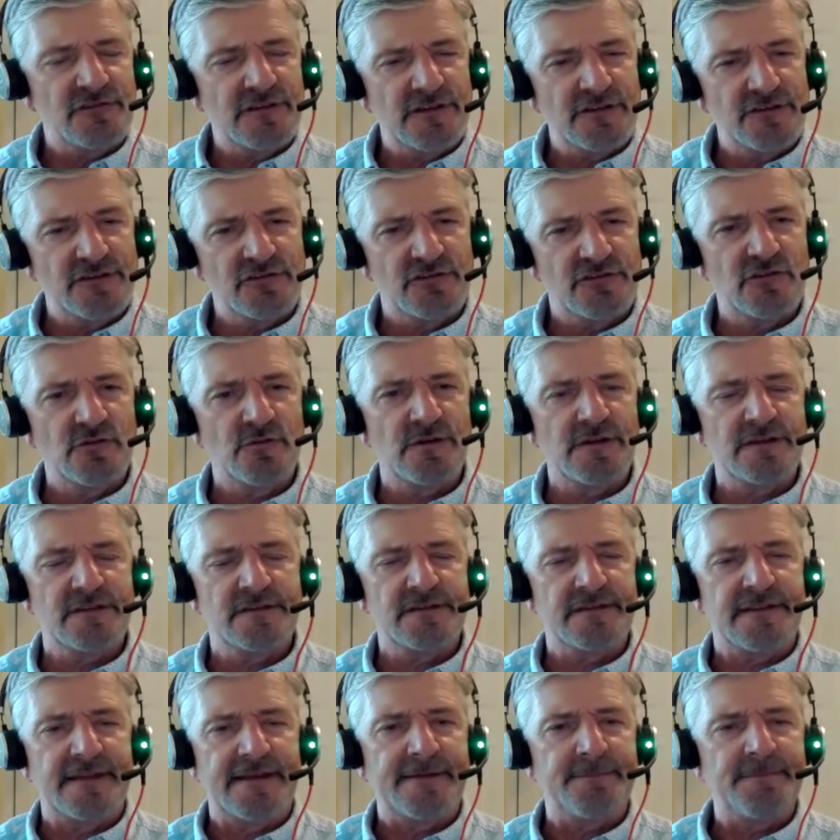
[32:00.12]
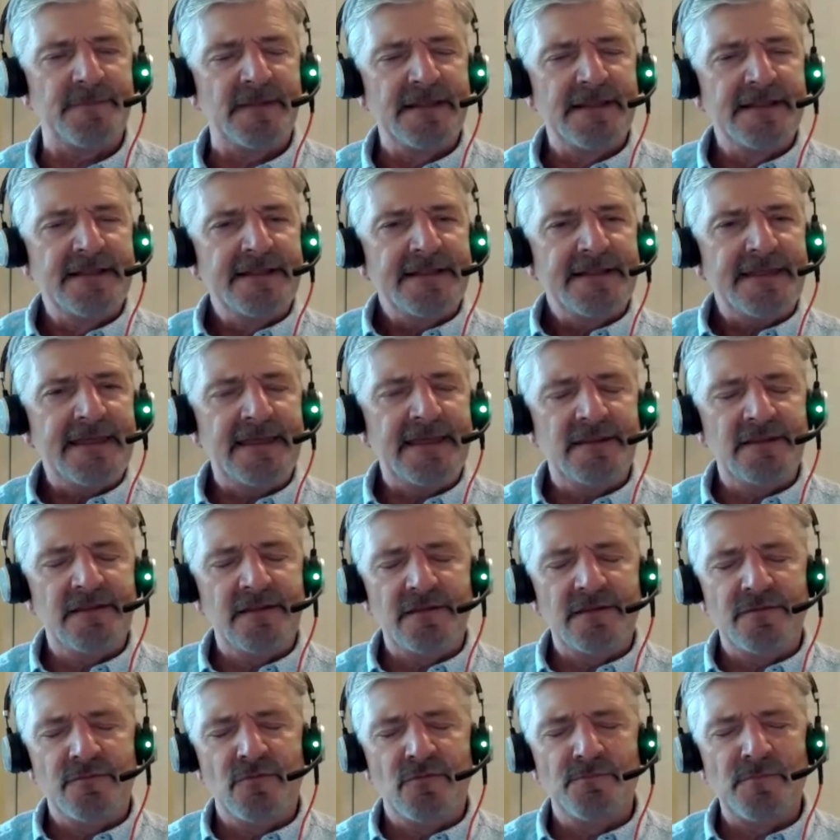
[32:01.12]
is doing to them. And
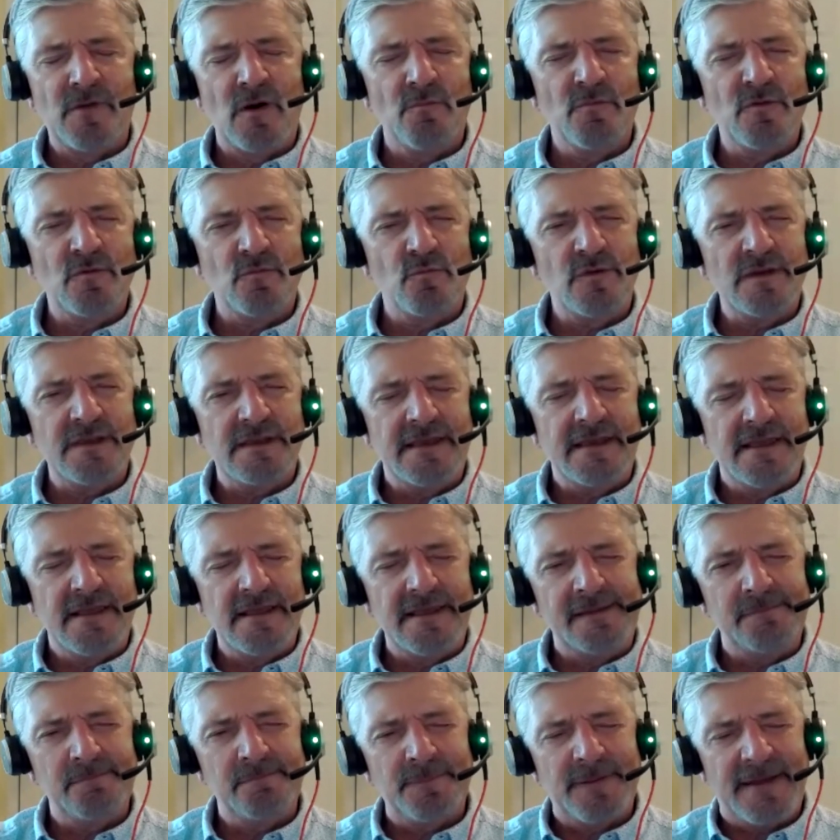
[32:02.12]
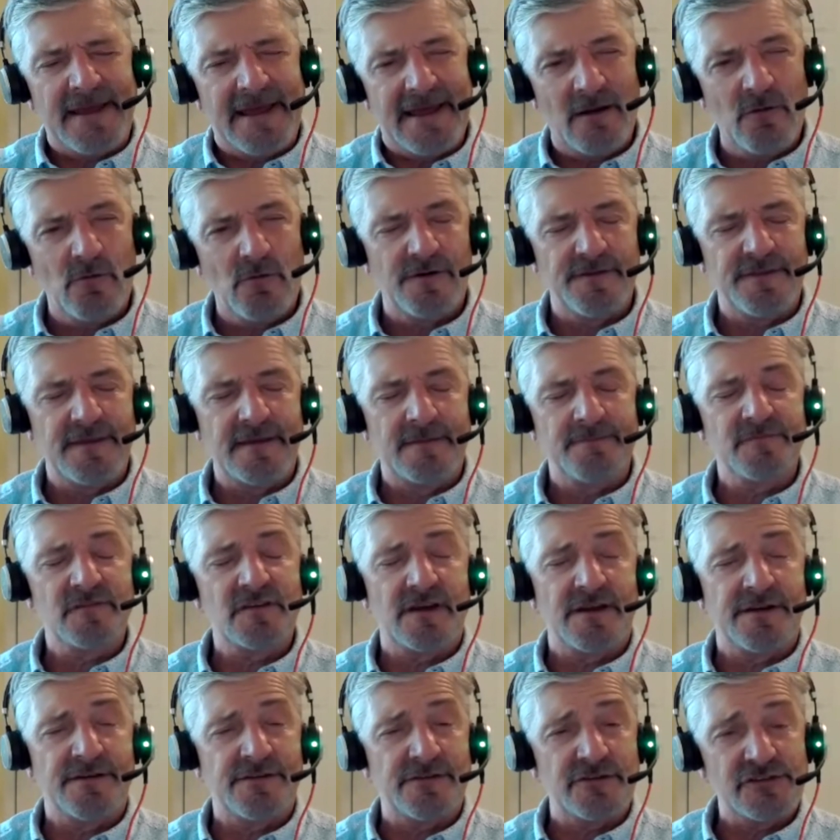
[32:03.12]
the moment we empower them to
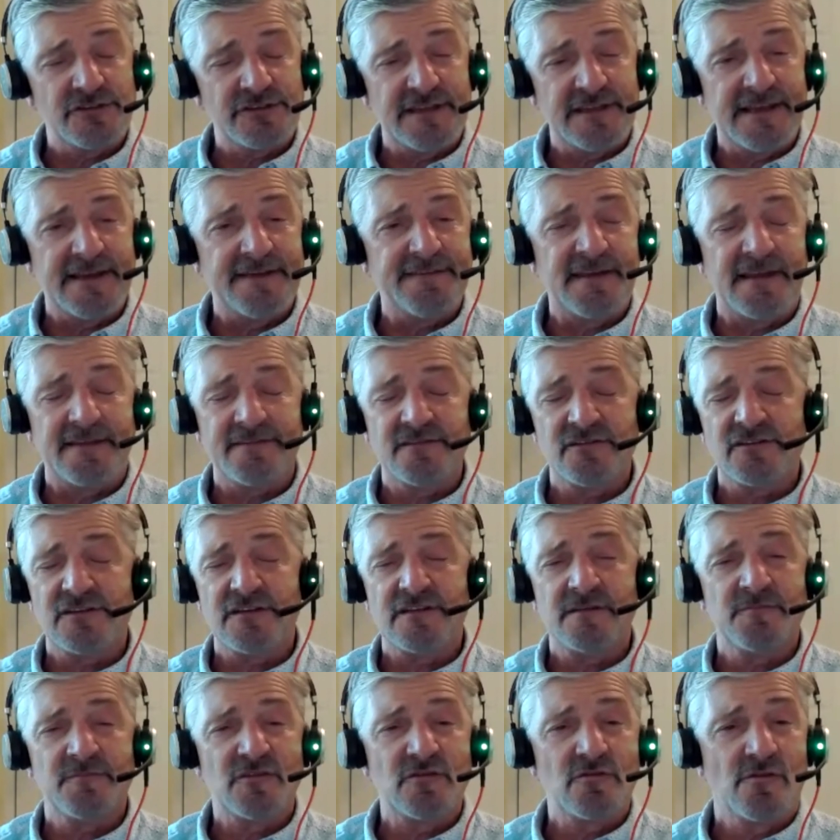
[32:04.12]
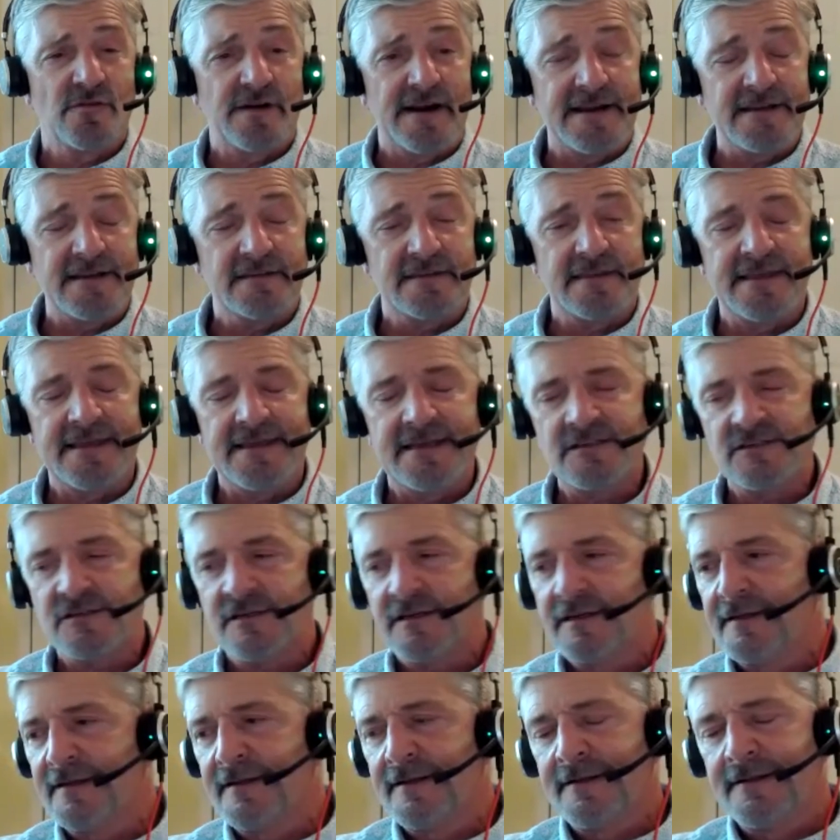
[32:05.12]
understand that and see them do great things,
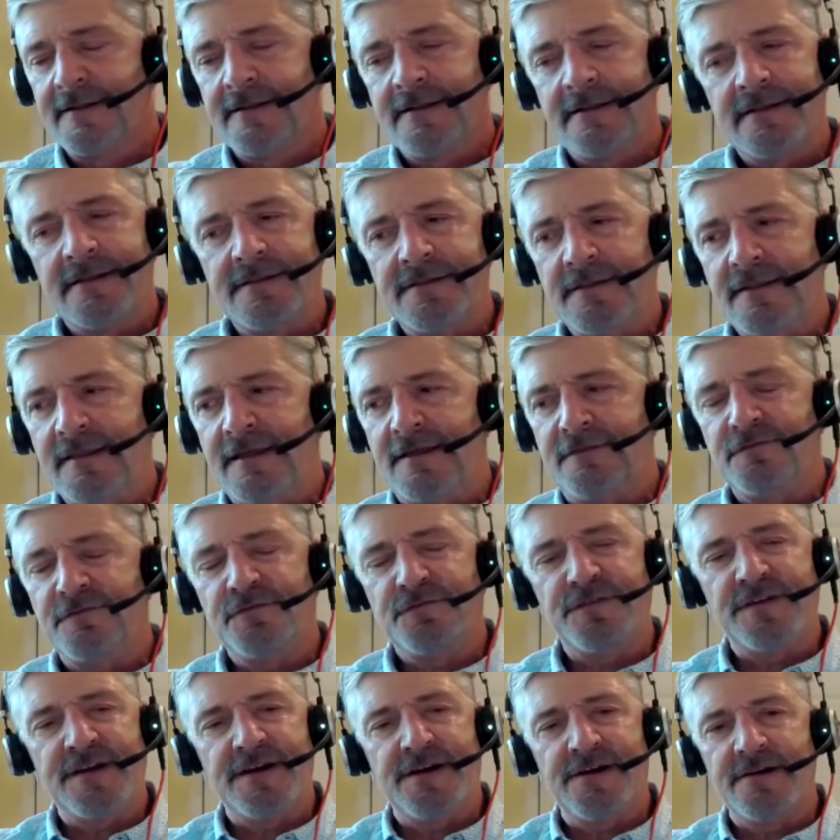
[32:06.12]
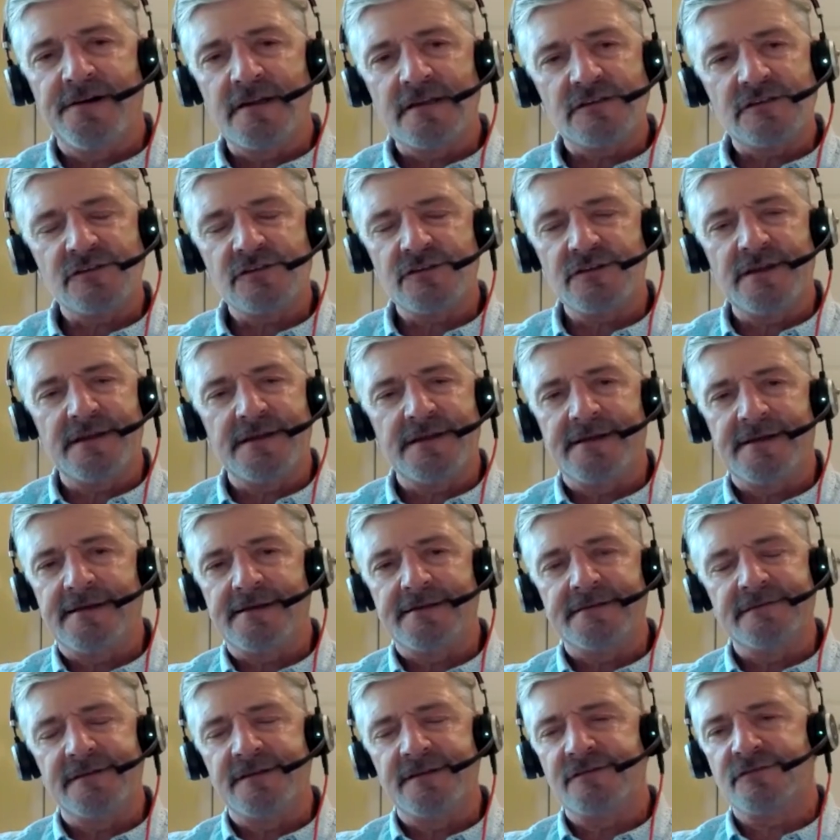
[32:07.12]
that fairness
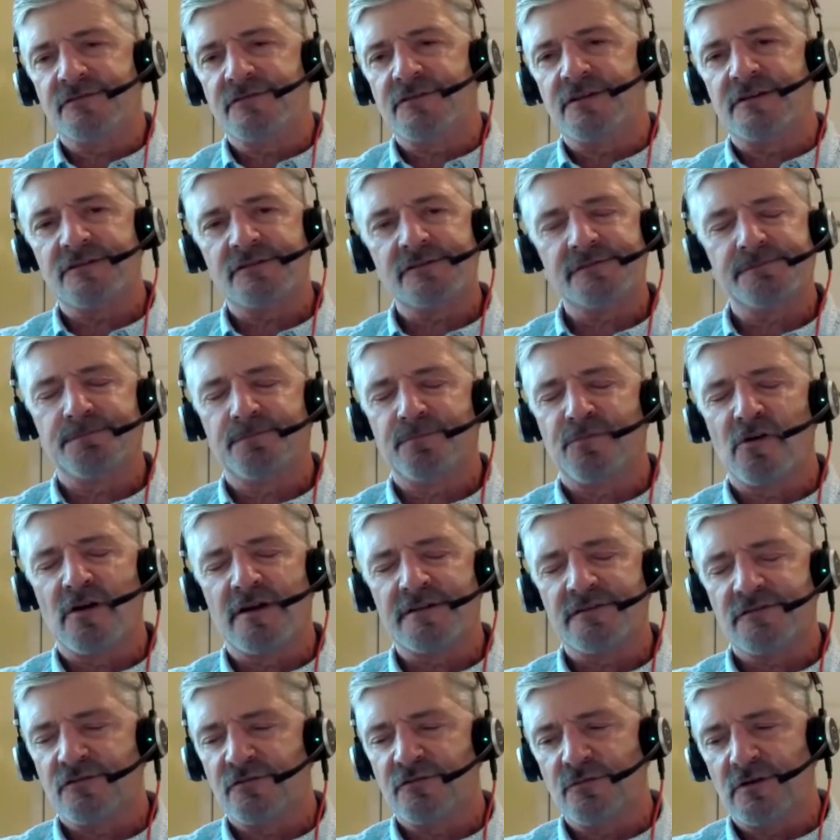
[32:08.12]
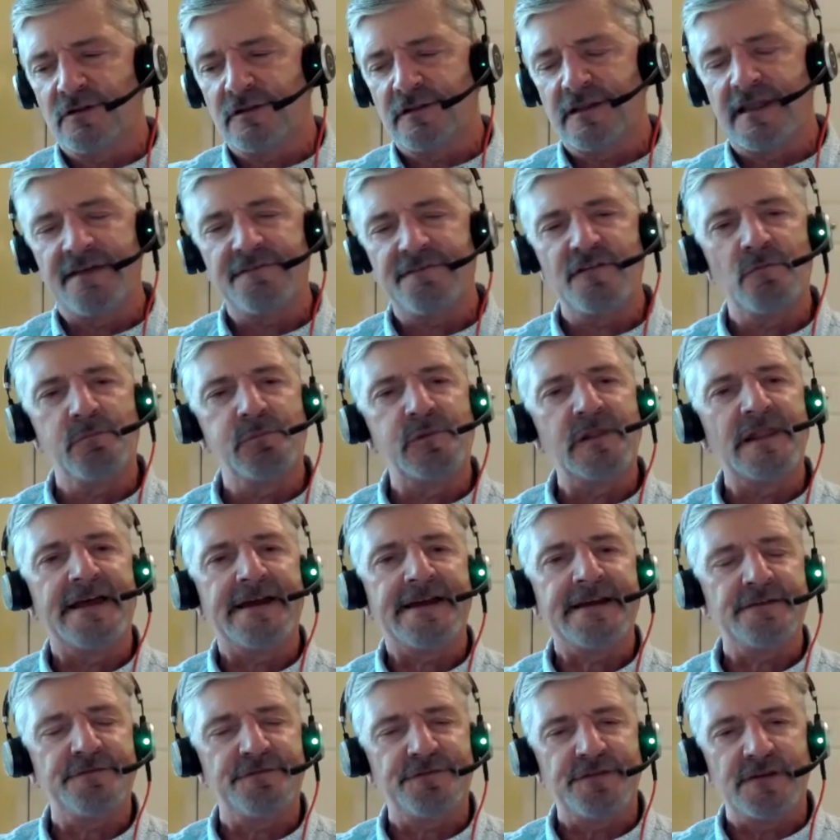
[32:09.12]
is just brought to a level
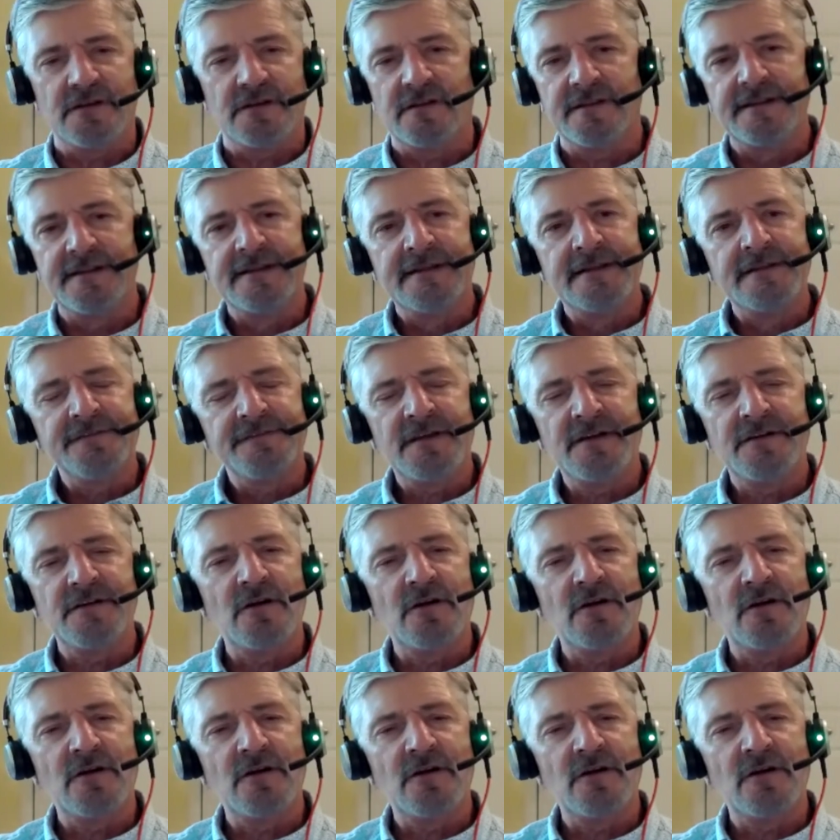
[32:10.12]
playing field. They